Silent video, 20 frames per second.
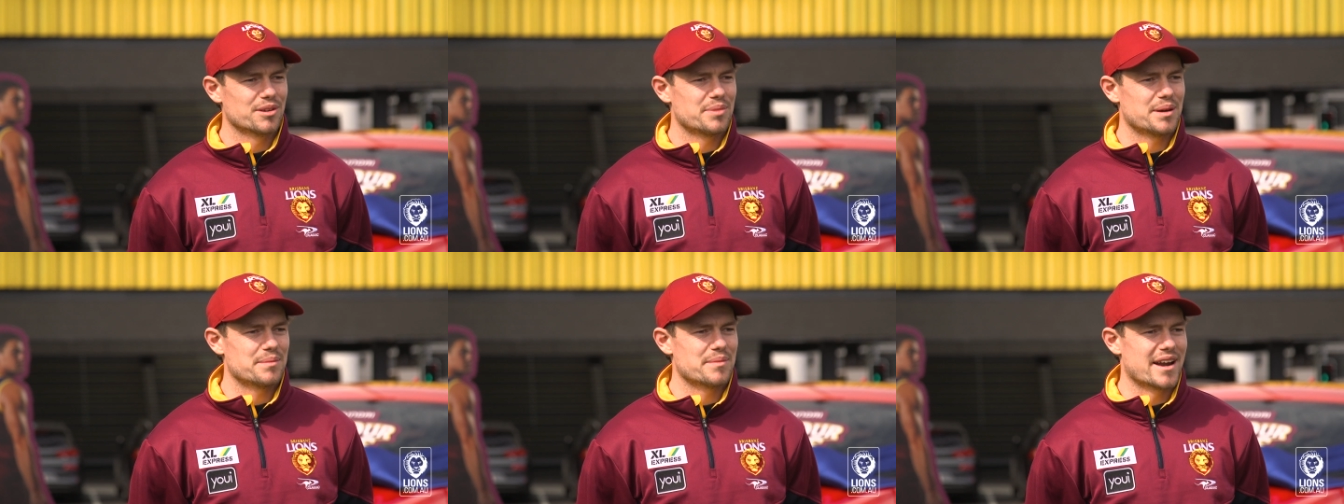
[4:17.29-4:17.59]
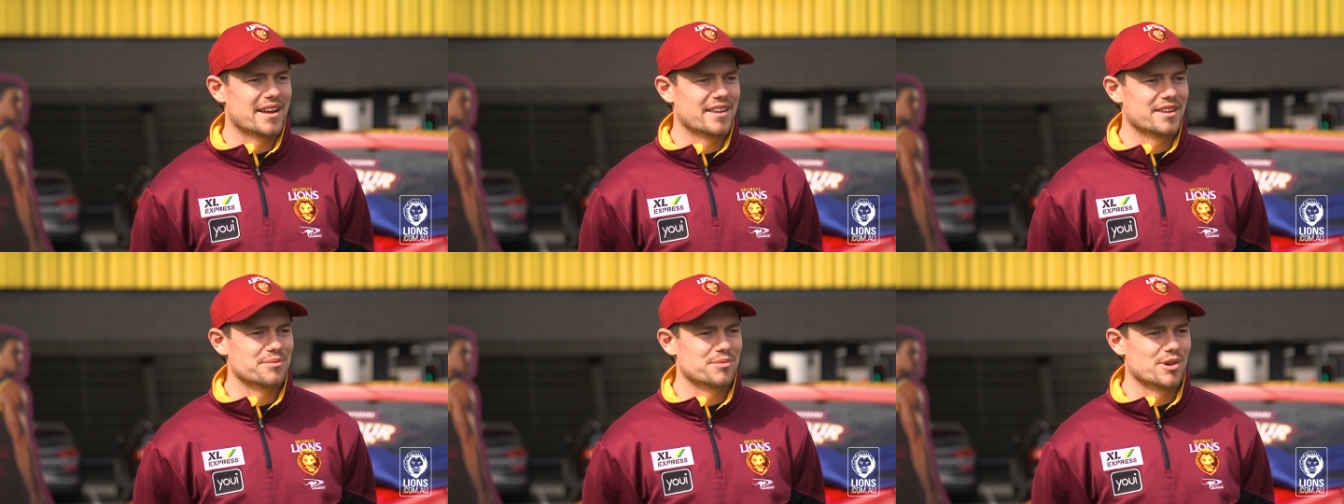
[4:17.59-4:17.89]
a bit
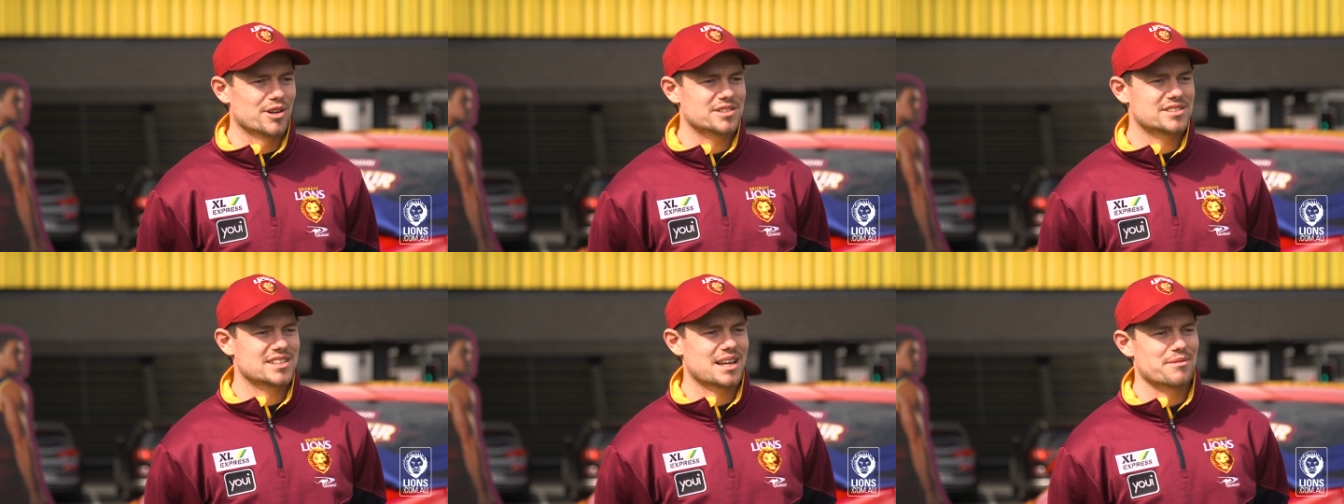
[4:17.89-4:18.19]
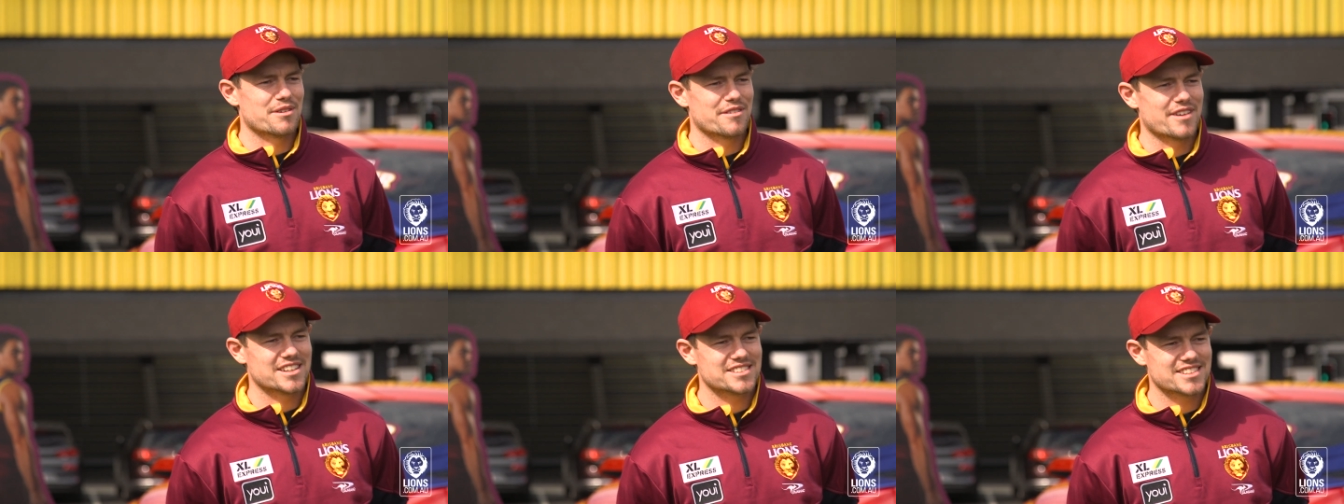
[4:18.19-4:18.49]
better than what
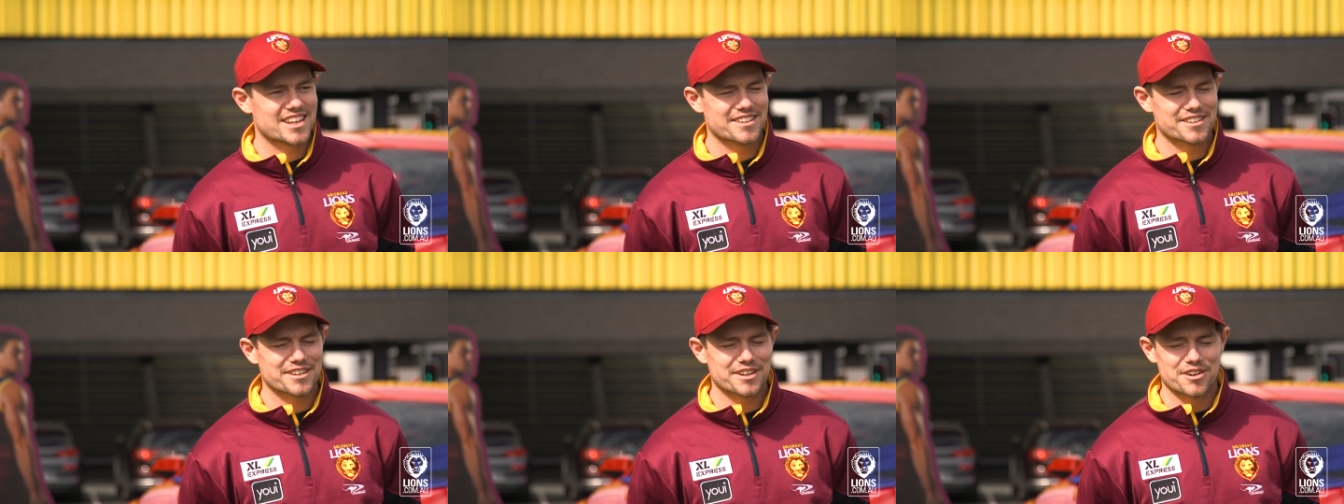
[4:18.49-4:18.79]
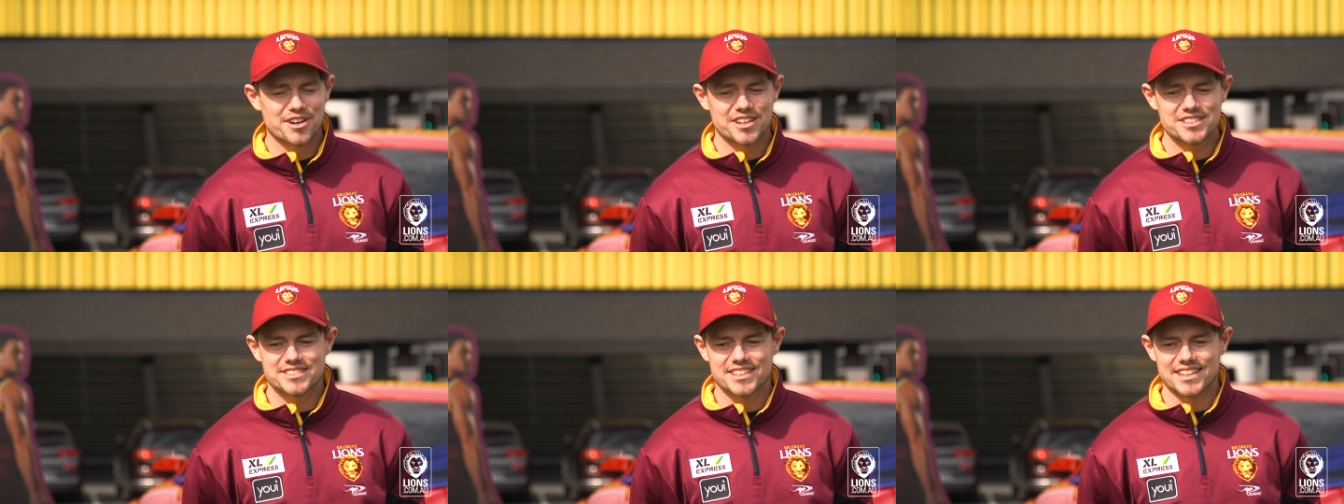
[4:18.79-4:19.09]
some of us other
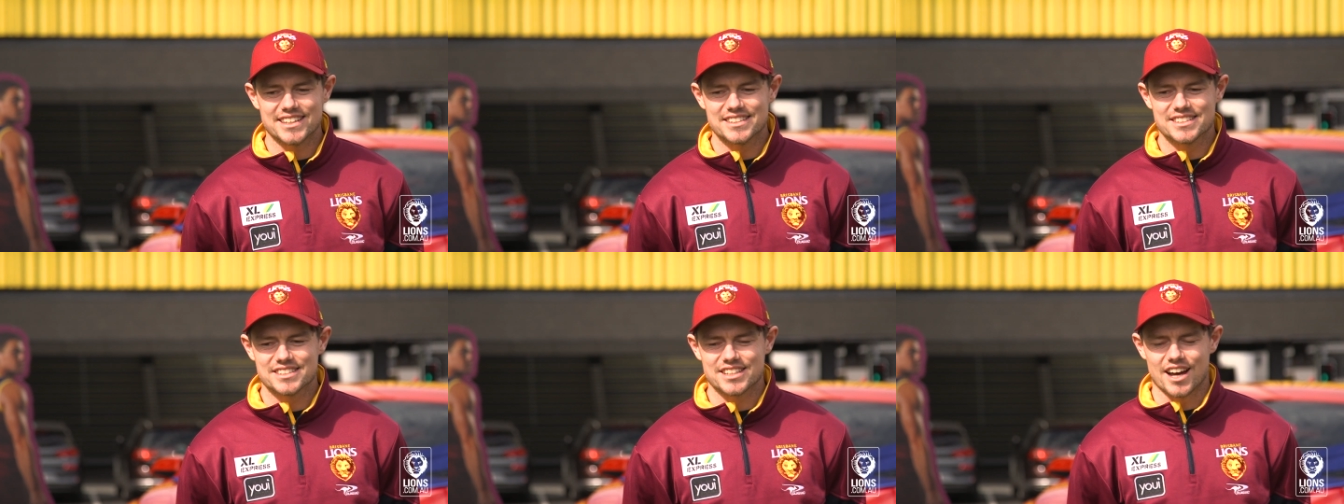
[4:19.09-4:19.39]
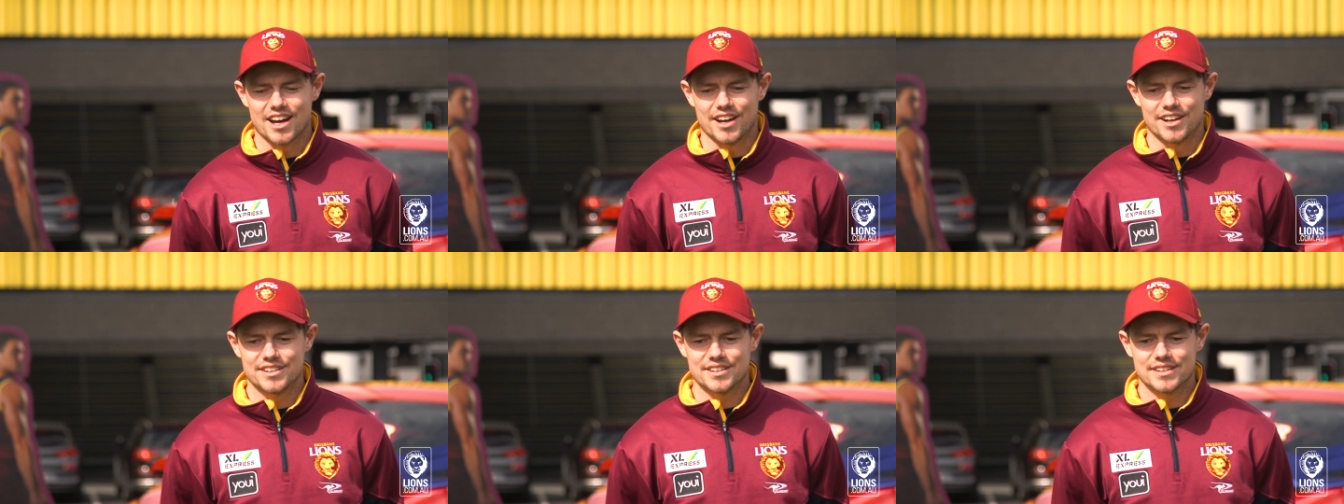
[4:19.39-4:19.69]
guys did.
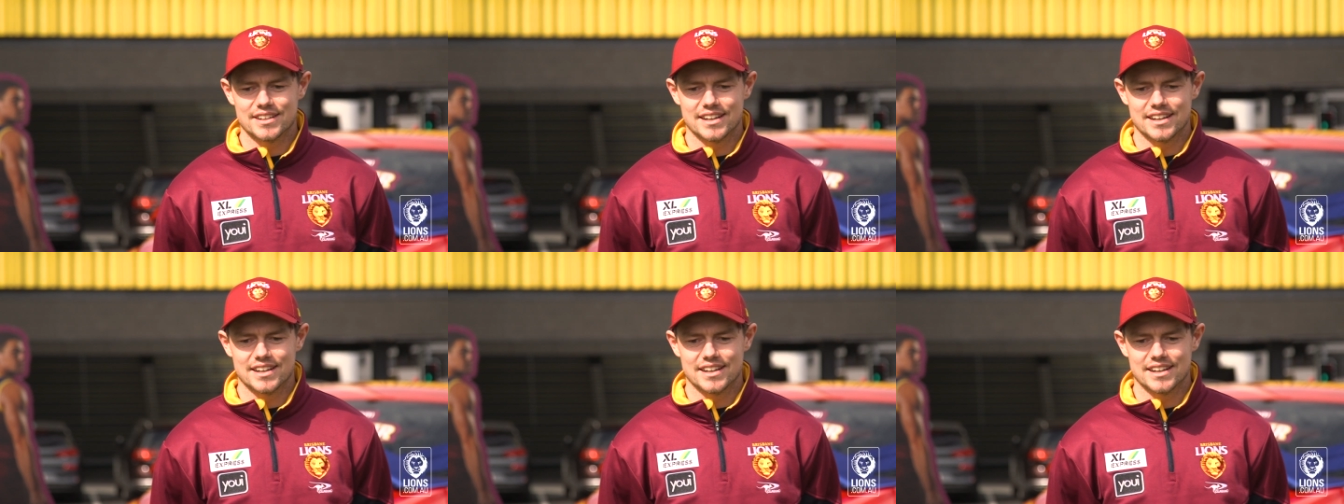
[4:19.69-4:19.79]
So